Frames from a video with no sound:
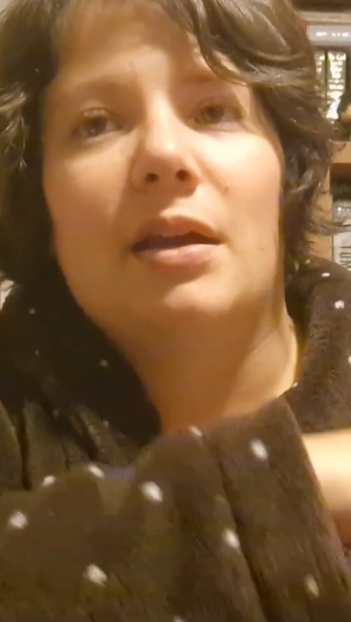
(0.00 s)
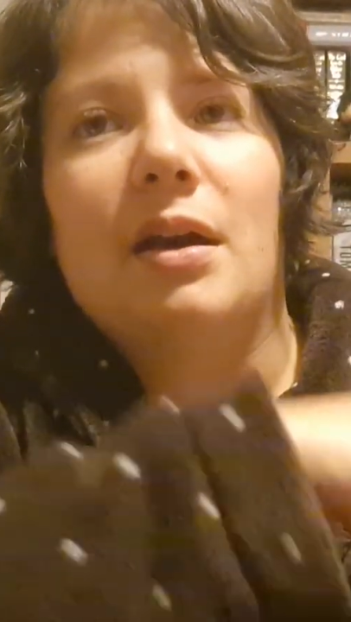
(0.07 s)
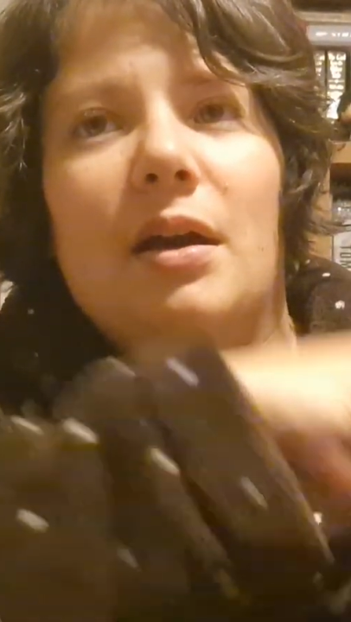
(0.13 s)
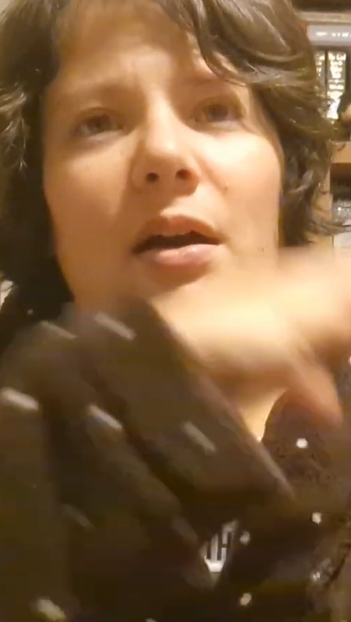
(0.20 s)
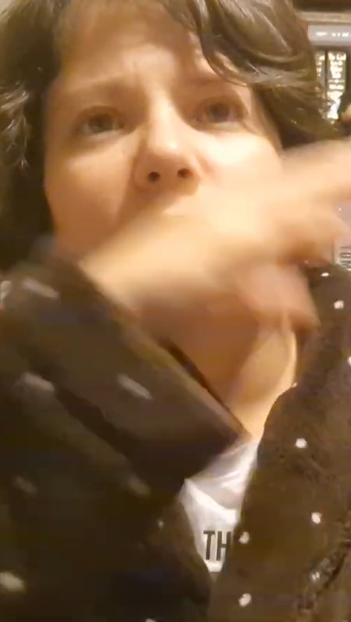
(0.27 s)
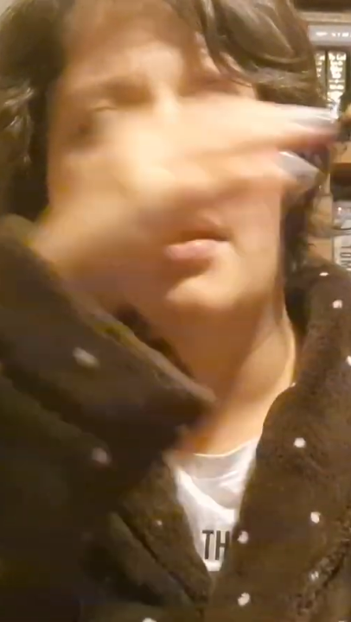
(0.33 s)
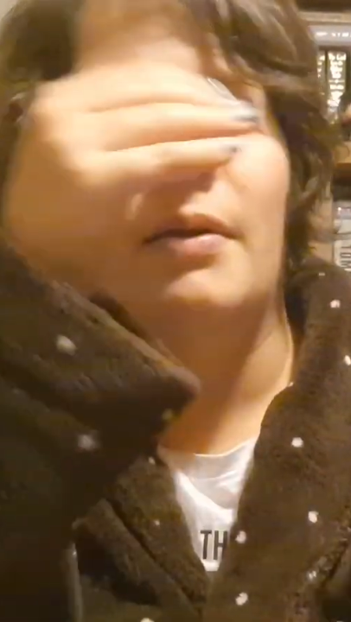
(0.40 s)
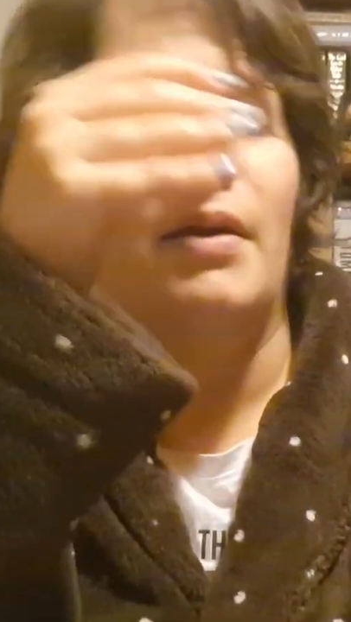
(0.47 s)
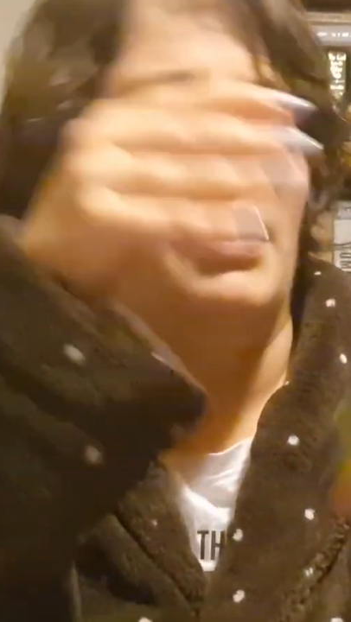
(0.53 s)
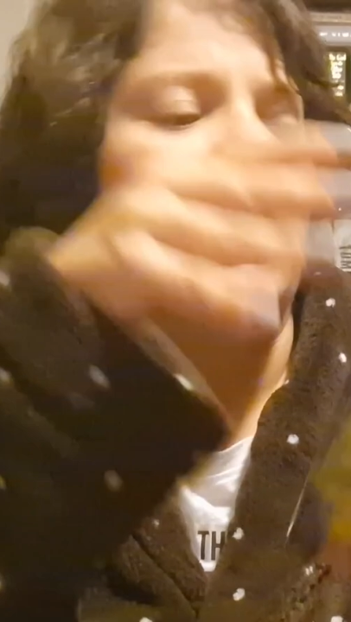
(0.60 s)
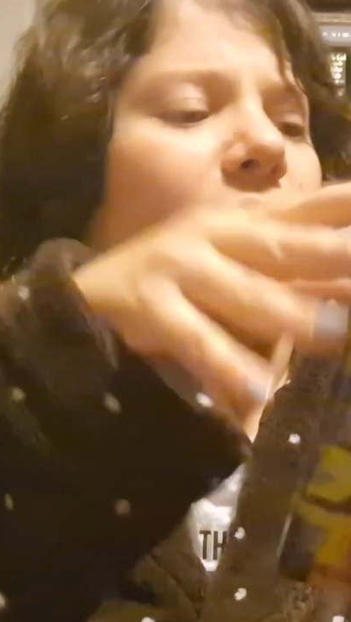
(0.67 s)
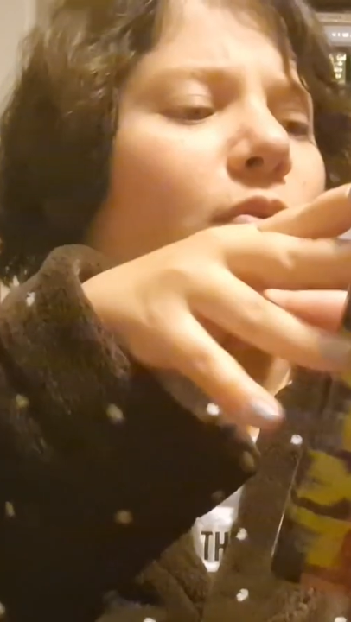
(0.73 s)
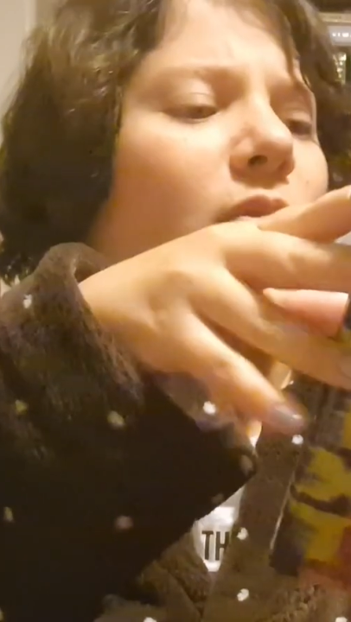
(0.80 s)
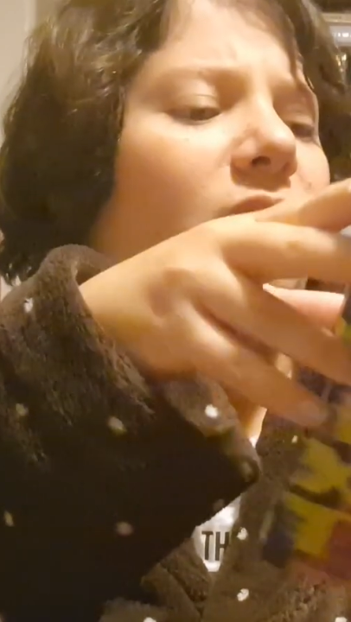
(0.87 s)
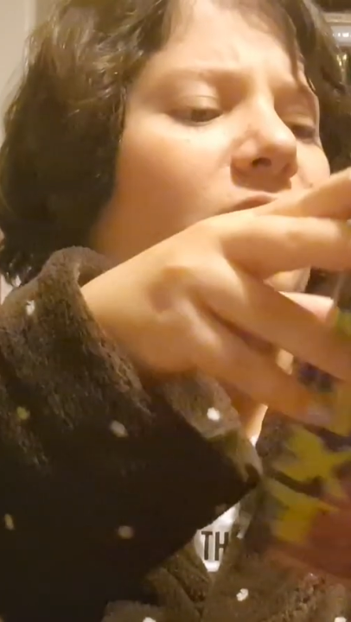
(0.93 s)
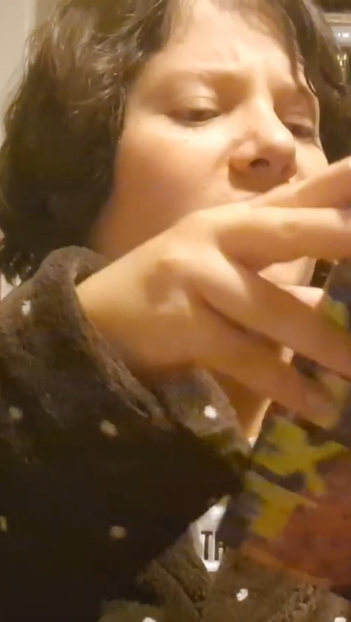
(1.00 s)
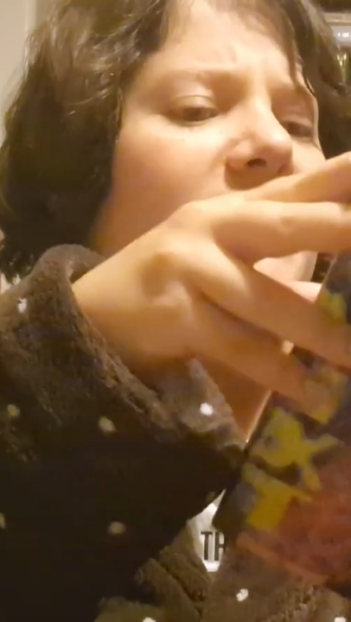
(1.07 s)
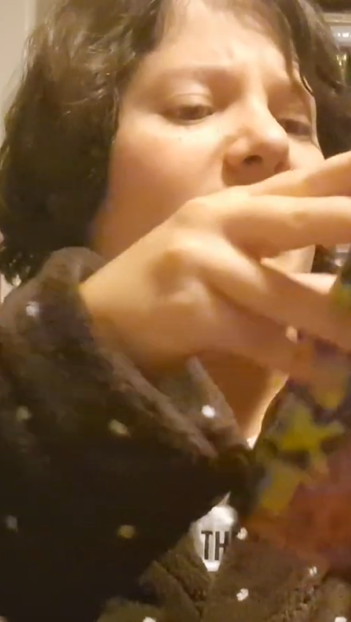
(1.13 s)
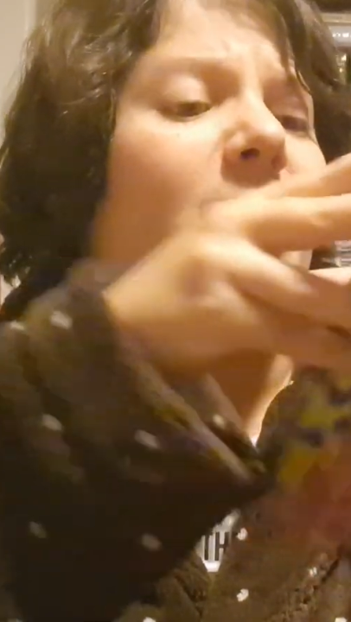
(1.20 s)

I don't know if it's